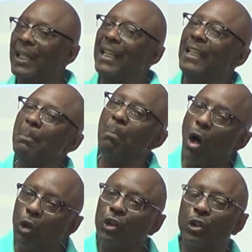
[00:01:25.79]
and
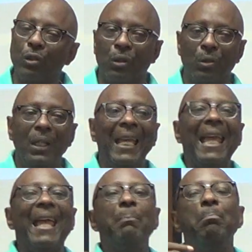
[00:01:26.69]
emotional
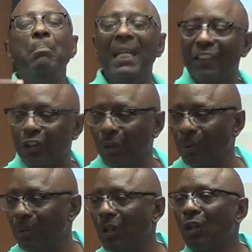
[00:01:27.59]
and mental
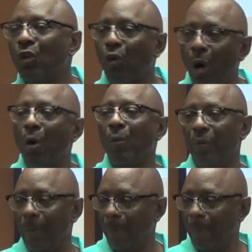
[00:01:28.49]
growth.